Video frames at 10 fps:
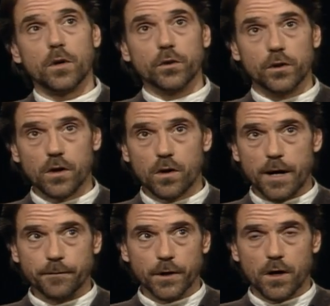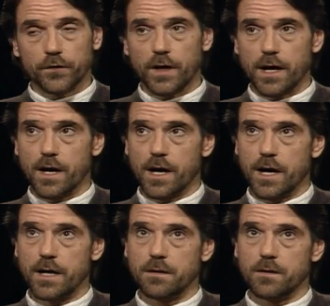No, I'm not.
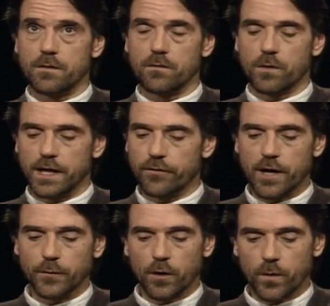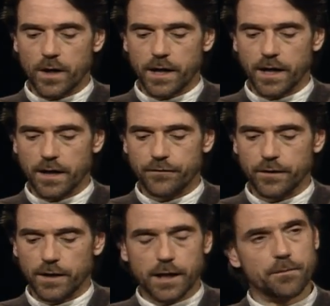Whenever I'm not working, I feel
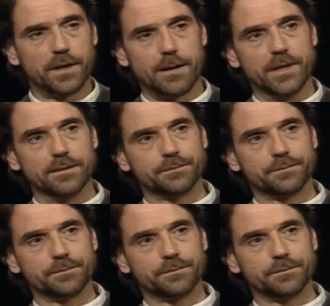like a plumber.